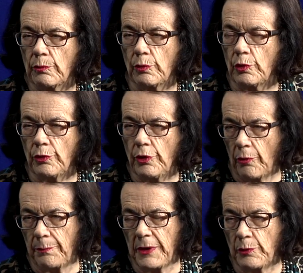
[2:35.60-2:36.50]
will
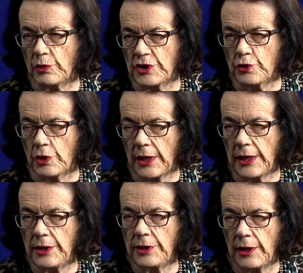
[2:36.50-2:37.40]
not be
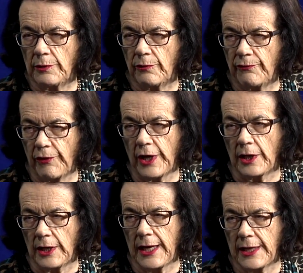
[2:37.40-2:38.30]
restrained, and
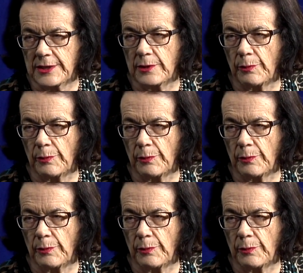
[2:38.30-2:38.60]
frankly has the